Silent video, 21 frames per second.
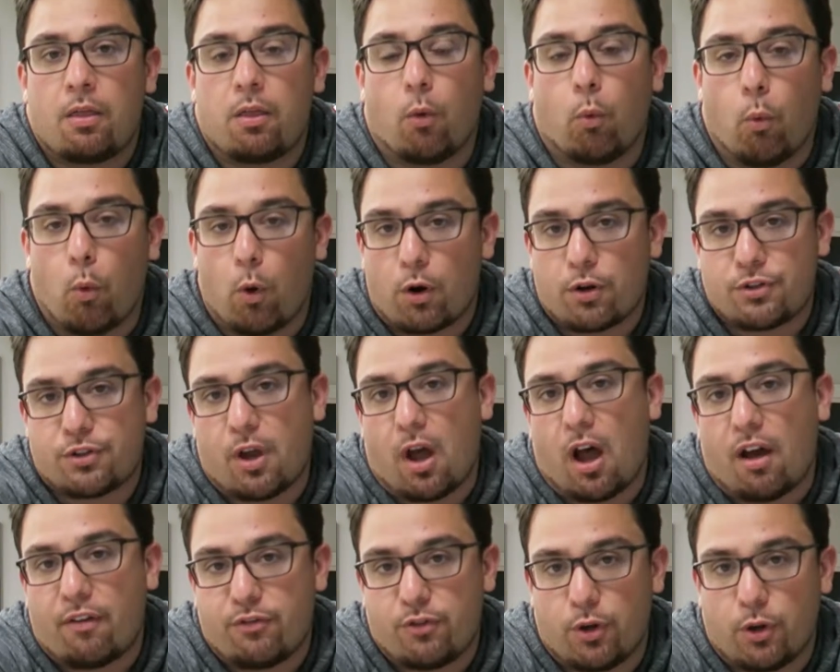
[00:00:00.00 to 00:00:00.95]
the worse
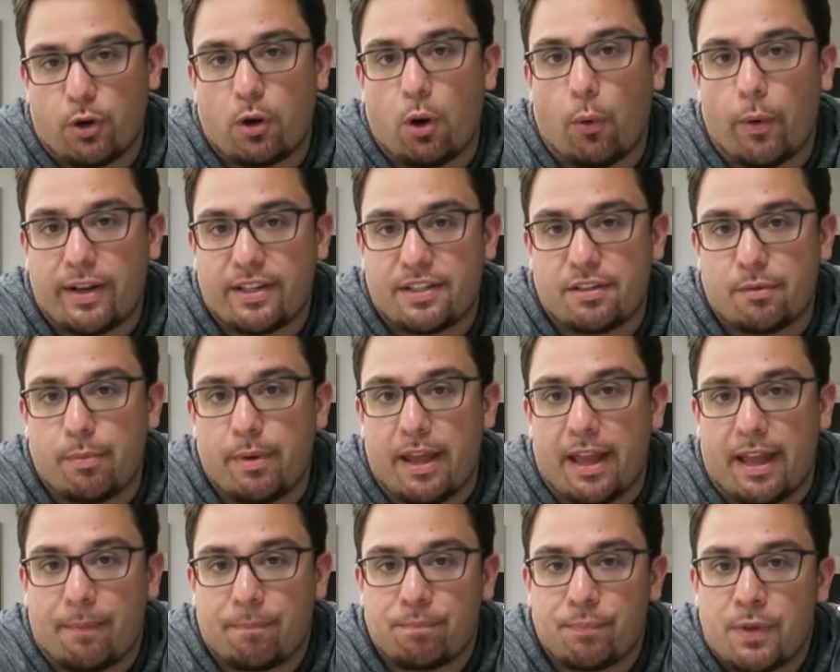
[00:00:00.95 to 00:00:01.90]
off you're going to
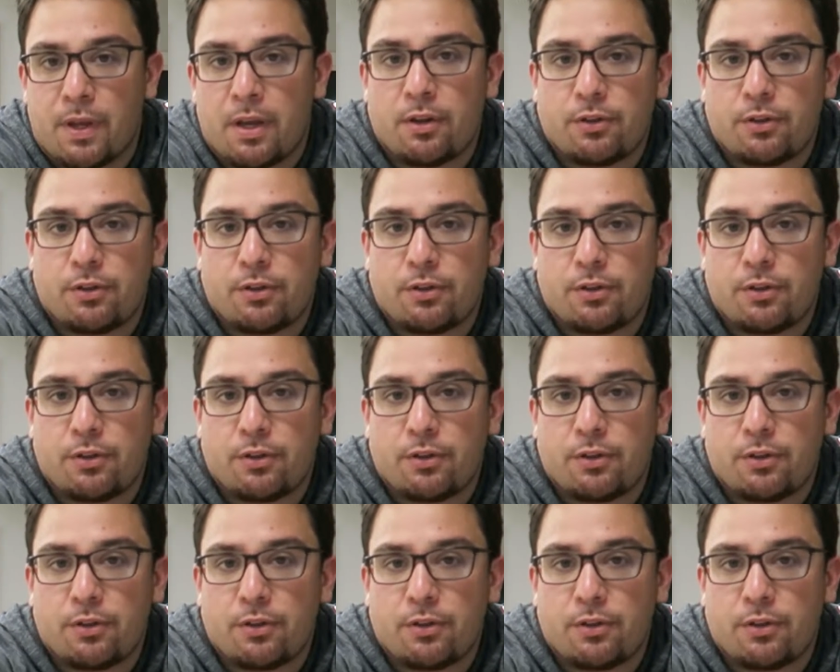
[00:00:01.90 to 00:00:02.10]
be.